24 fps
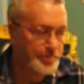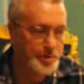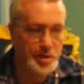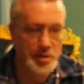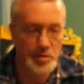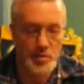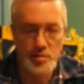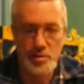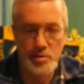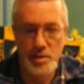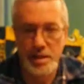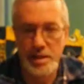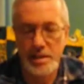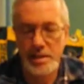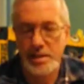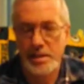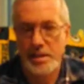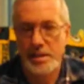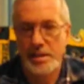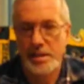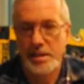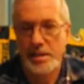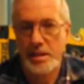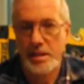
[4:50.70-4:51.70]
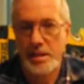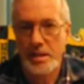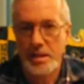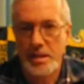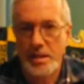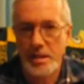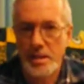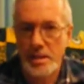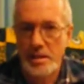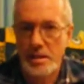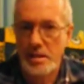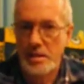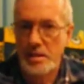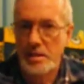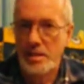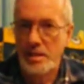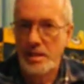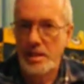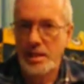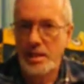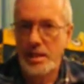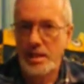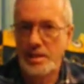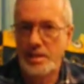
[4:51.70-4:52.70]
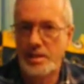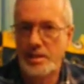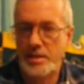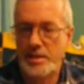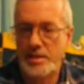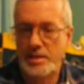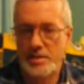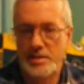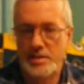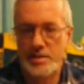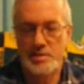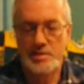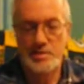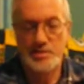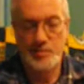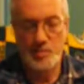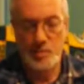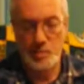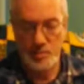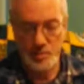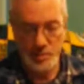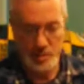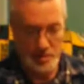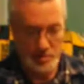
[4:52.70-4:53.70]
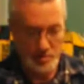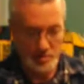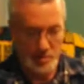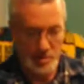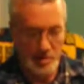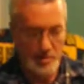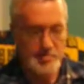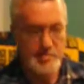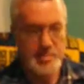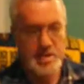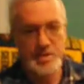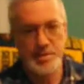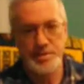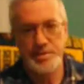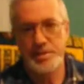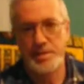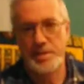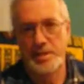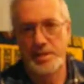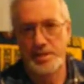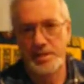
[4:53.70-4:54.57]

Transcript: Okay? And those folks that are going to miss